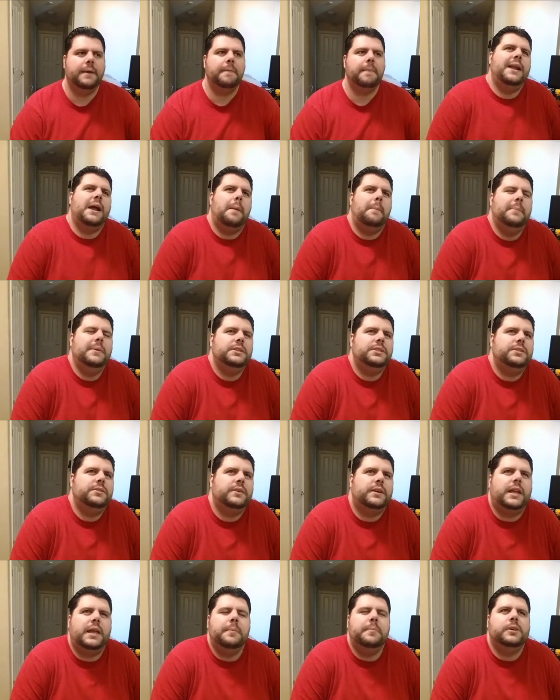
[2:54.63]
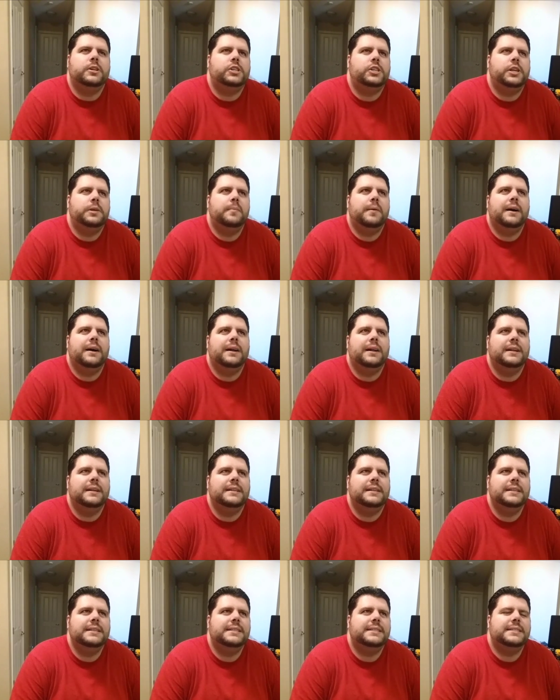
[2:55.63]
Now, Mr. Kimishima
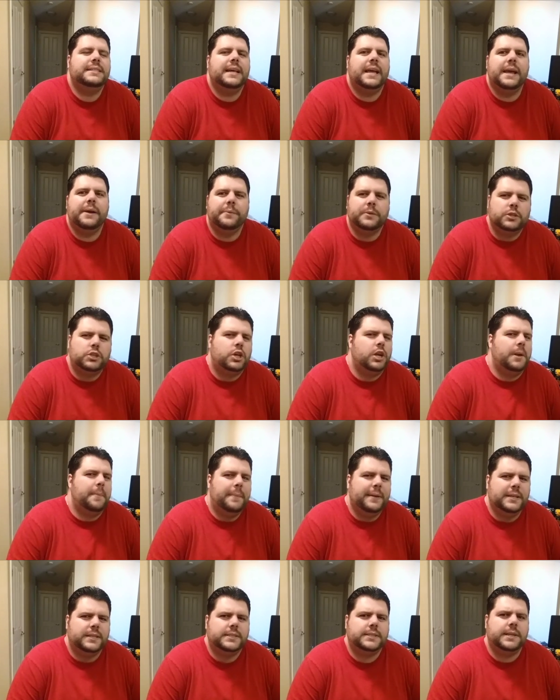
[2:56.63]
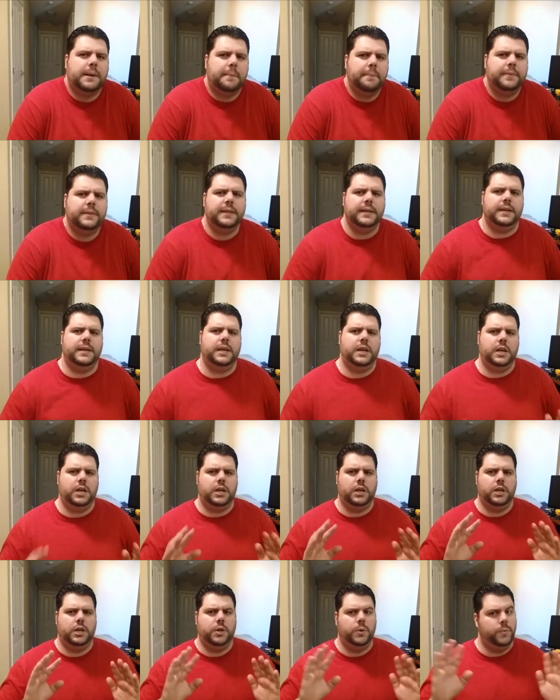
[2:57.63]
did say it was going to be something
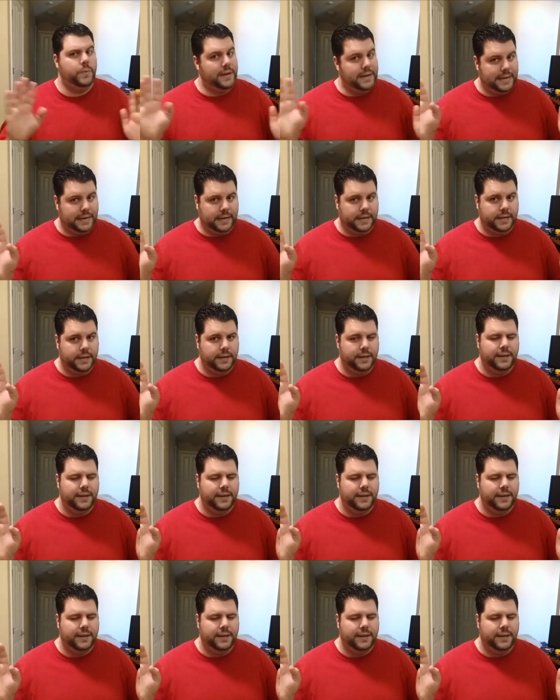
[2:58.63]
unique.